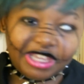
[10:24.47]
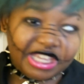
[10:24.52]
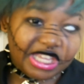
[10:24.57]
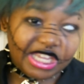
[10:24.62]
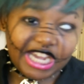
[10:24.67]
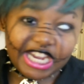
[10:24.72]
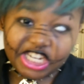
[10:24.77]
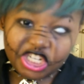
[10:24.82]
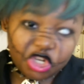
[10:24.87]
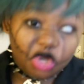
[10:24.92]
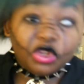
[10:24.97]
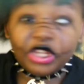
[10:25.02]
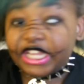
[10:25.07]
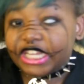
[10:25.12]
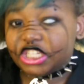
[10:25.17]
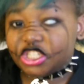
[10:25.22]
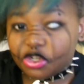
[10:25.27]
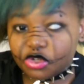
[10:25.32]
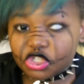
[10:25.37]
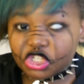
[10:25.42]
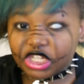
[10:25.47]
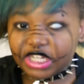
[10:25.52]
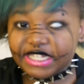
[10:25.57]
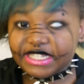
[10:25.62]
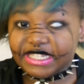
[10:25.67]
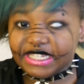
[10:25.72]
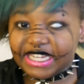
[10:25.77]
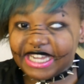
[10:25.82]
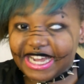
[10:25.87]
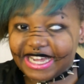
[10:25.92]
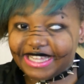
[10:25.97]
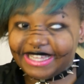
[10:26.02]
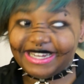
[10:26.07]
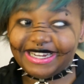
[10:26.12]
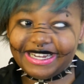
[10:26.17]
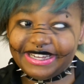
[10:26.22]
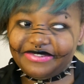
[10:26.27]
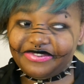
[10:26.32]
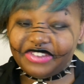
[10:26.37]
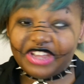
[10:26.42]
I don't like socializing.
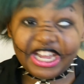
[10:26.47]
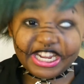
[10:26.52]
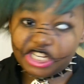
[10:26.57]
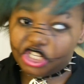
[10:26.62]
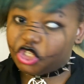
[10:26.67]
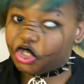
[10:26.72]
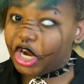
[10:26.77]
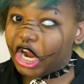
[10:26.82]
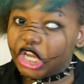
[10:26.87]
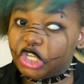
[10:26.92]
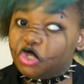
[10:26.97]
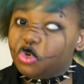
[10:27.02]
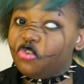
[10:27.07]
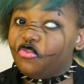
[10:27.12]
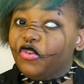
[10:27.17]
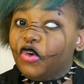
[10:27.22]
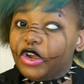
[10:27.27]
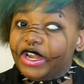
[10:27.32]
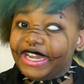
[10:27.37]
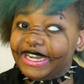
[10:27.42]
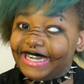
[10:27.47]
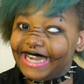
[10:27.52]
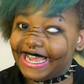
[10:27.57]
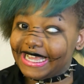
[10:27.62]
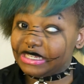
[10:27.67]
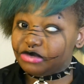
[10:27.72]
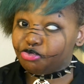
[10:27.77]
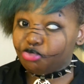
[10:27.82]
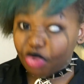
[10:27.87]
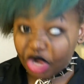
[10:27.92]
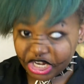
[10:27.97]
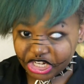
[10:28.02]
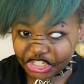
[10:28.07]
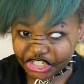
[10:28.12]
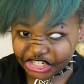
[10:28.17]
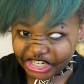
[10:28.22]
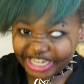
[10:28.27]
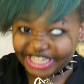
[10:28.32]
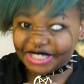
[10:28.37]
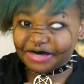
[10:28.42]
I try to avoid it as much
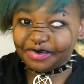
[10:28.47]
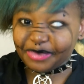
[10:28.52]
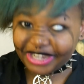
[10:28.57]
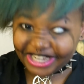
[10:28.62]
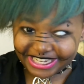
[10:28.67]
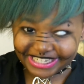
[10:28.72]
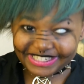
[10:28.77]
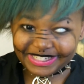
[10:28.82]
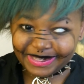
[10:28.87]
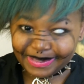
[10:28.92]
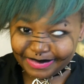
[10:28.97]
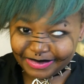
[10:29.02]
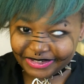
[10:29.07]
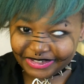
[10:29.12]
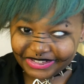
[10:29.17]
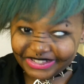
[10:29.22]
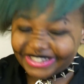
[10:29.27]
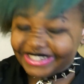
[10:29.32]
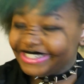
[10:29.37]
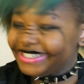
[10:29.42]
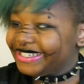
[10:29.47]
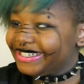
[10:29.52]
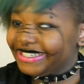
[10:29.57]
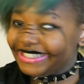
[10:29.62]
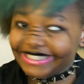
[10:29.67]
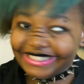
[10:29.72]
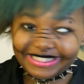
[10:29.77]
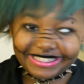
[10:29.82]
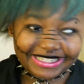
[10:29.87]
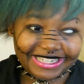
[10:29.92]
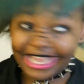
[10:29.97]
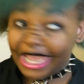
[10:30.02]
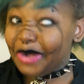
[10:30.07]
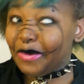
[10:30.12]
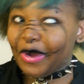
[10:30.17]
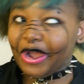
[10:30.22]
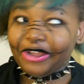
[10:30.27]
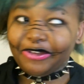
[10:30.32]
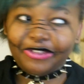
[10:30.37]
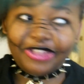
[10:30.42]
as possible. Again,
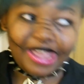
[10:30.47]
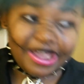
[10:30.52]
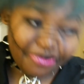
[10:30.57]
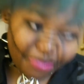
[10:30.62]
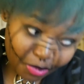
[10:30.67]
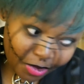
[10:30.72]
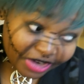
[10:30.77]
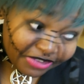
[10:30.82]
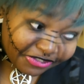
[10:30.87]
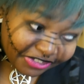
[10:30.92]
I only have one